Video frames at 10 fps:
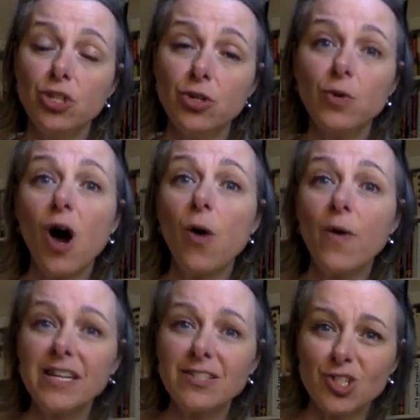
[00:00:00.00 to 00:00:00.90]

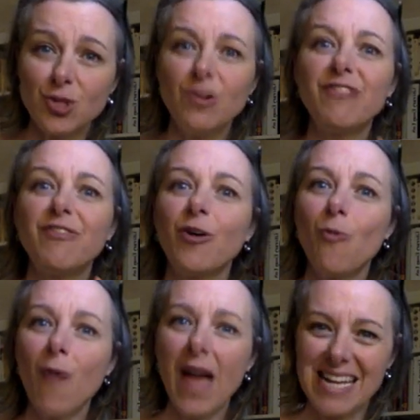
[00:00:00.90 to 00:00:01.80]
always two different
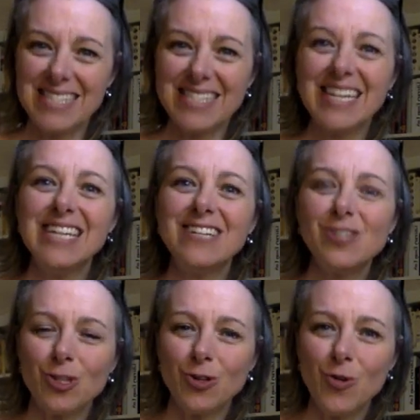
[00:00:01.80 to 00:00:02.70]
ways
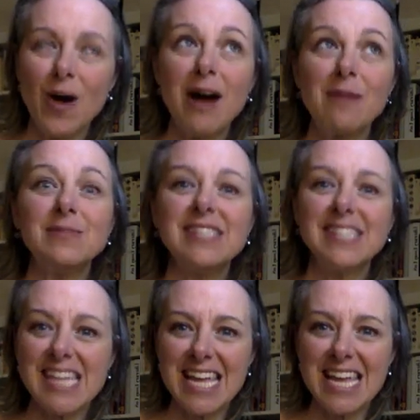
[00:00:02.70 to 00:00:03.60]
to
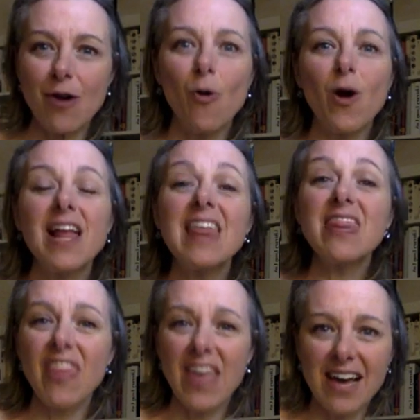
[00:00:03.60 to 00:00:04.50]
see or
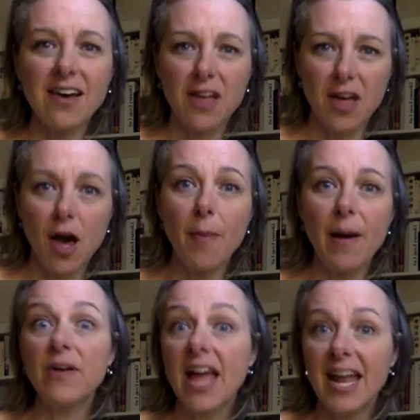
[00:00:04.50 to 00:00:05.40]
think
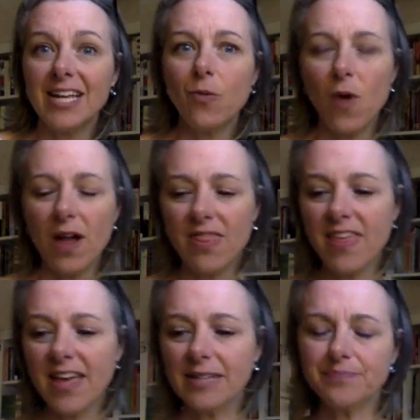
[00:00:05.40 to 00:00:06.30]
about any one
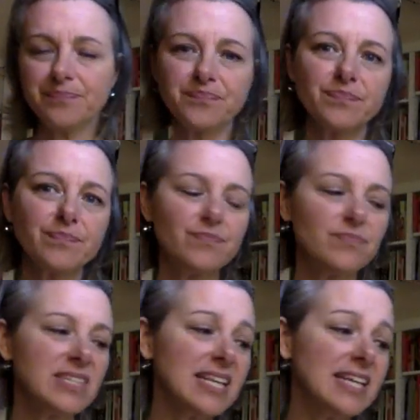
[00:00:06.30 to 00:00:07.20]
thing.
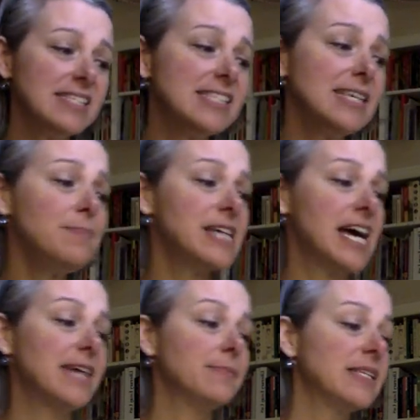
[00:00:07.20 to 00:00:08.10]

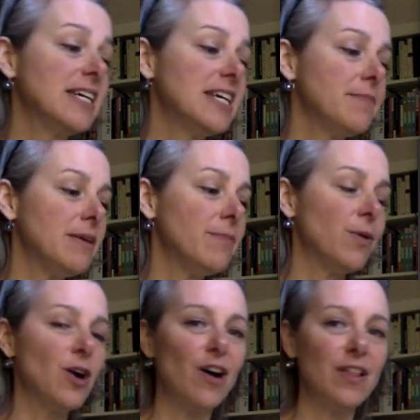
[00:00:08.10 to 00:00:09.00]
Sometimes people
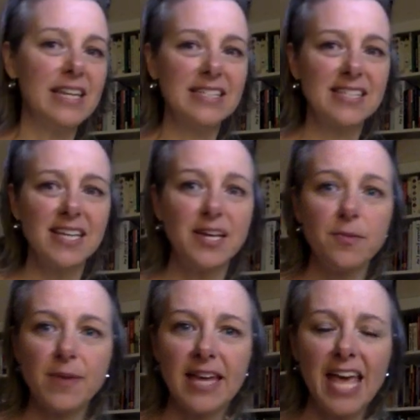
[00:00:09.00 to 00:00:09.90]
call this
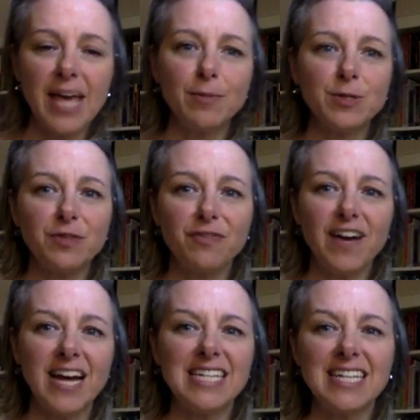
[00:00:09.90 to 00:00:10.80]
being able to
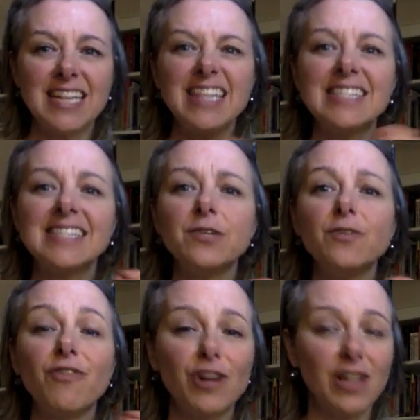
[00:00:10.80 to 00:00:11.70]
find the
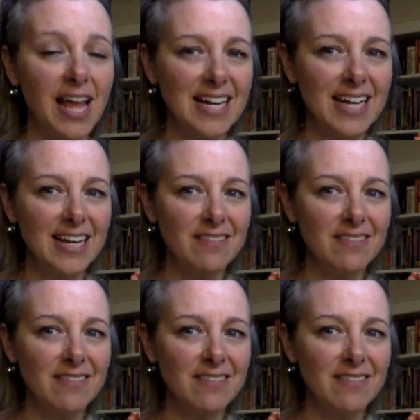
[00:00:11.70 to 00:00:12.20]
silver lining.